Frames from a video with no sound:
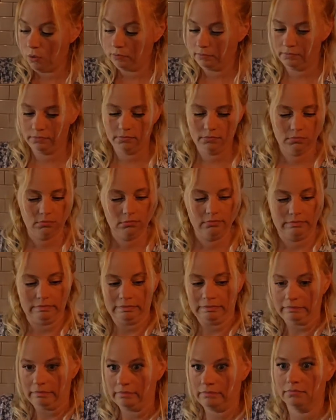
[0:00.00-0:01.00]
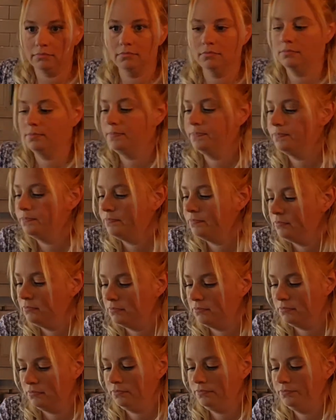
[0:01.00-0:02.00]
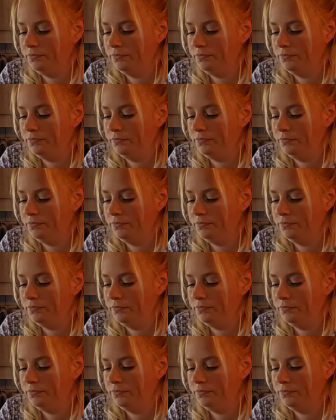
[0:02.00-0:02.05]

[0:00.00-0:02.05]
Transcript: to entice my kids to eat it,